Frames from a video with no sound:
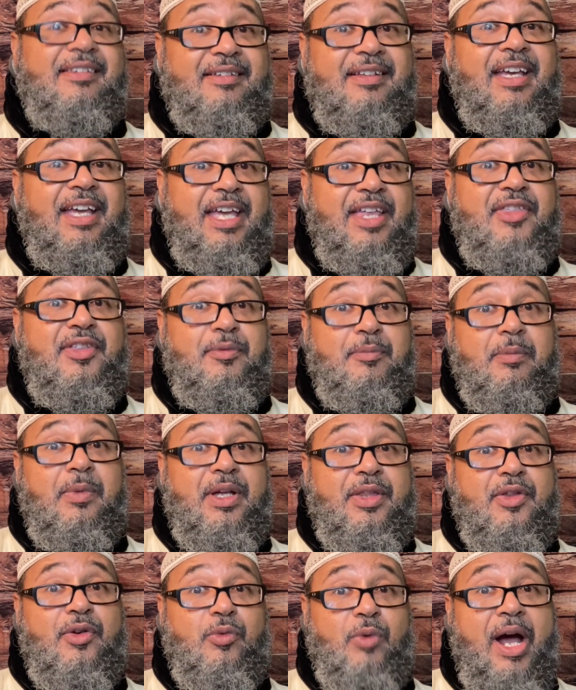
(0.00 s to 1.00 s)
in
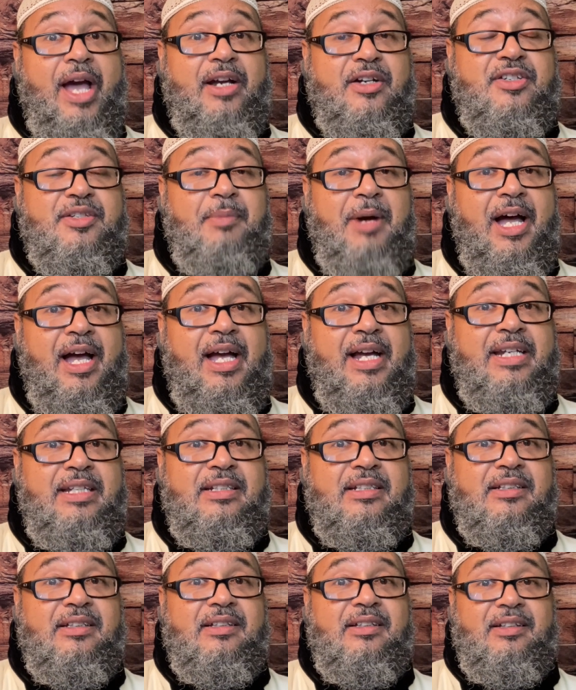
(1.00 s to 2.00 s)
the writer's mind,
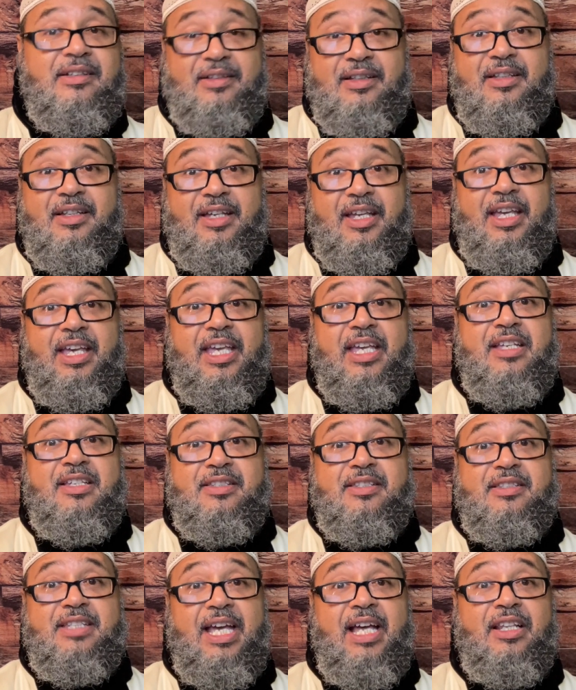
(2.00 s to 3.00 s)

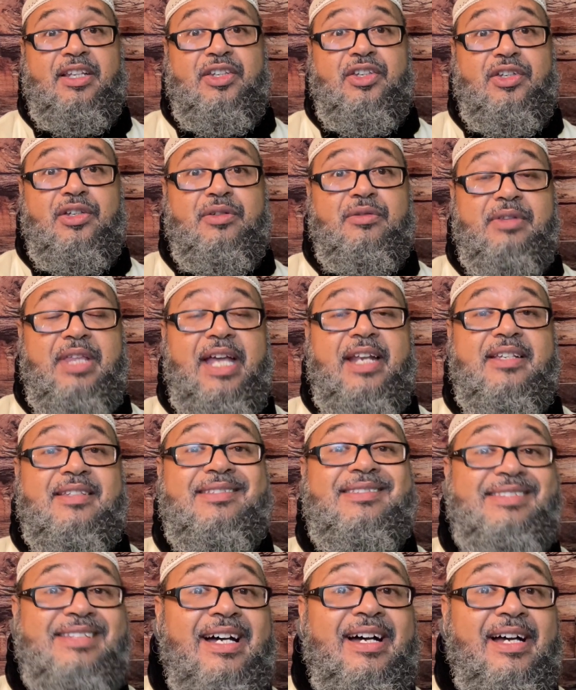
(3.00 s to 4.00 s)
he's telling you that it's
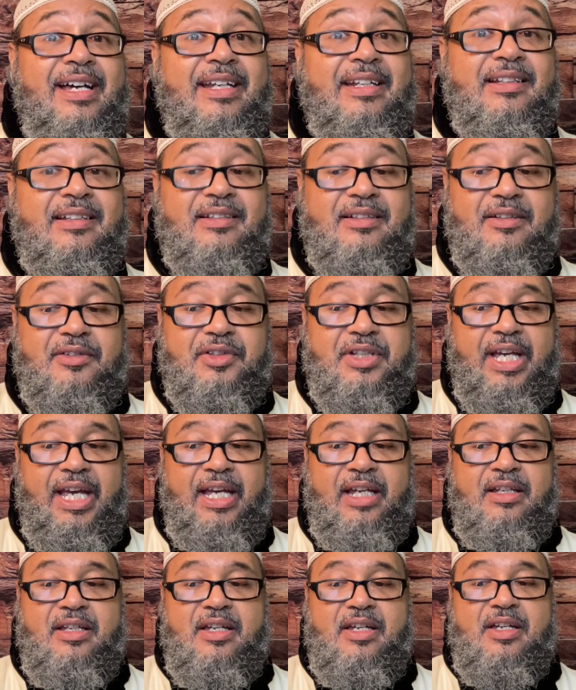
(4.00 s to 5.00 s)
done,
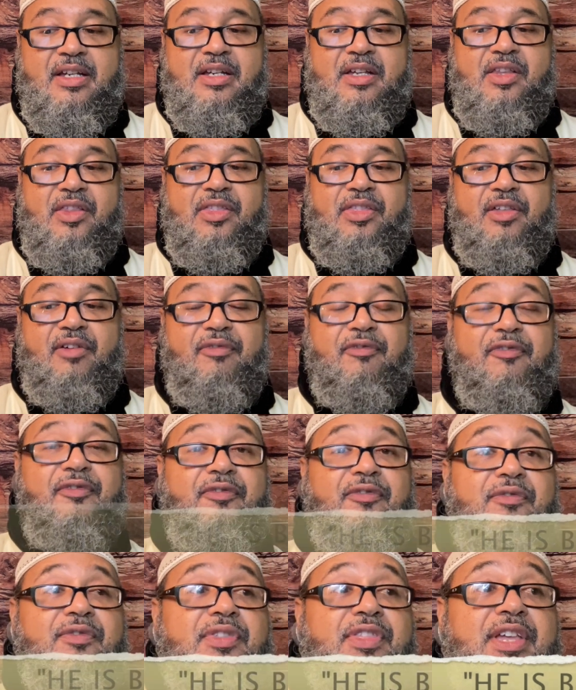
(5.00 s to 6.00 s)
okay?
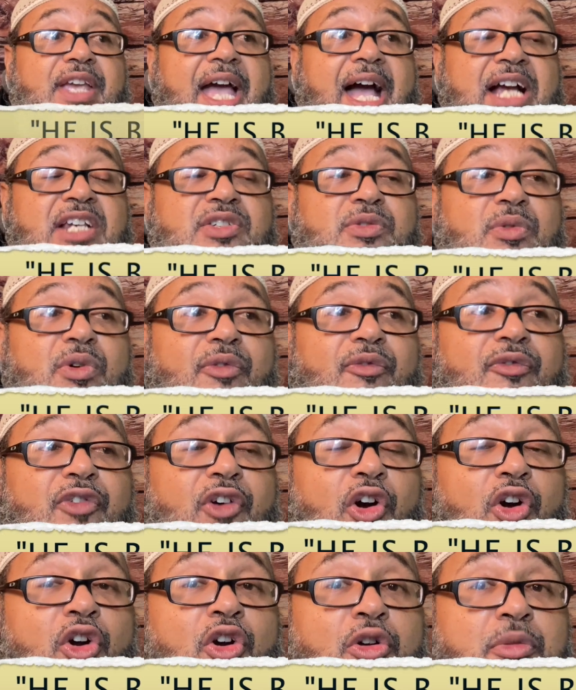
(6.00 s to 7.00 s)
The actual
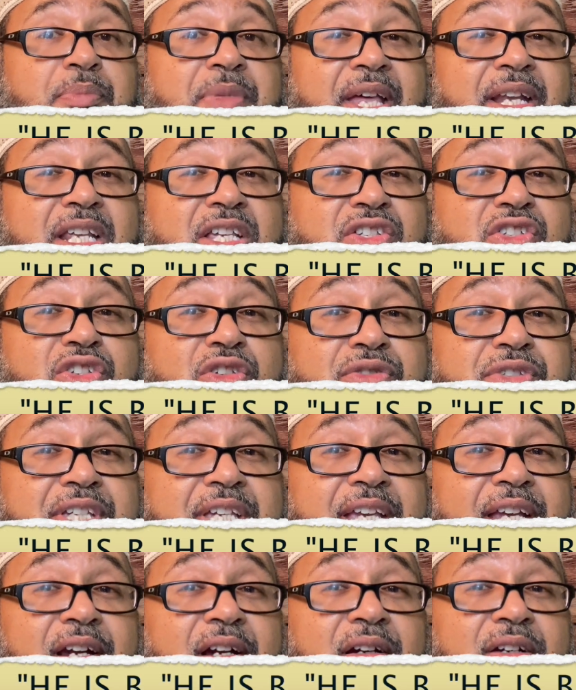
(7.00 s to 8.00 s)
verb that he's using
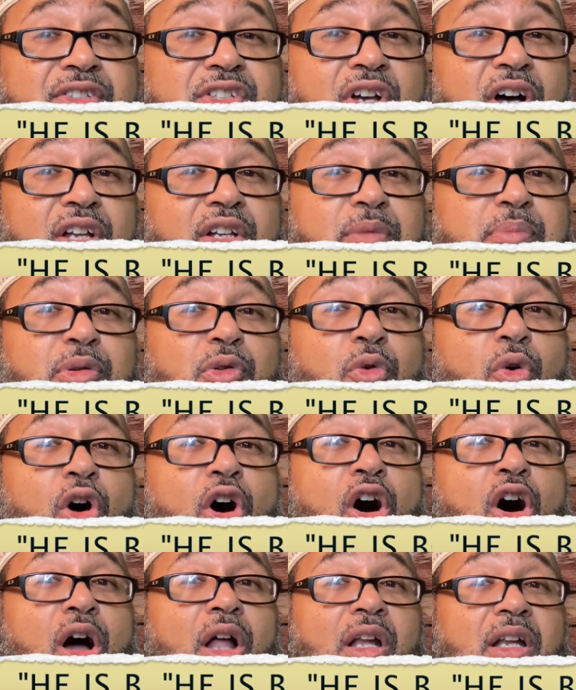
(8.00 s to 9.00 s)
here is called a
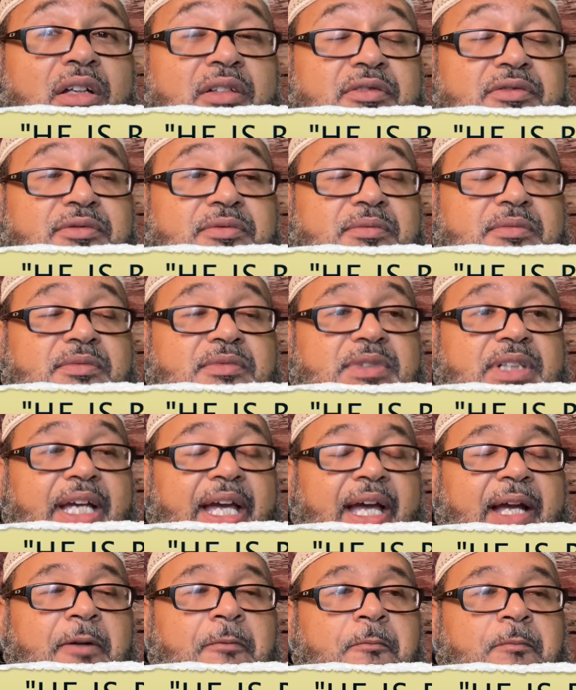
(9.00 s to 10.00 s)
pu'al,
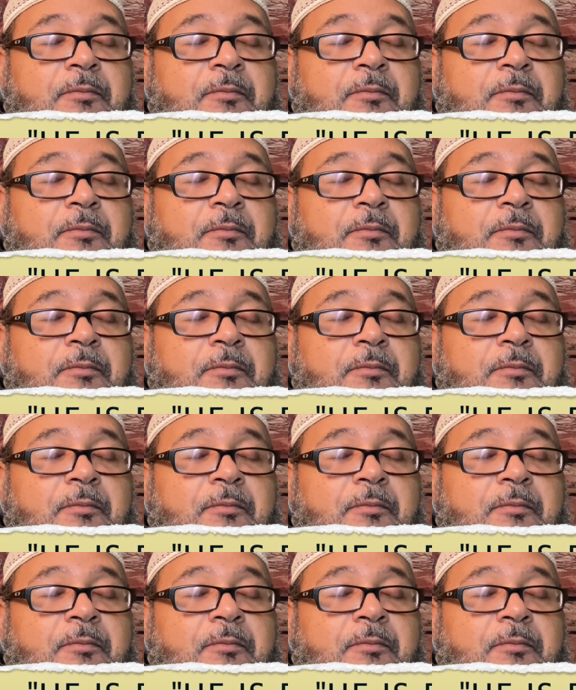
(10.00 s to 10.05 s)
okay?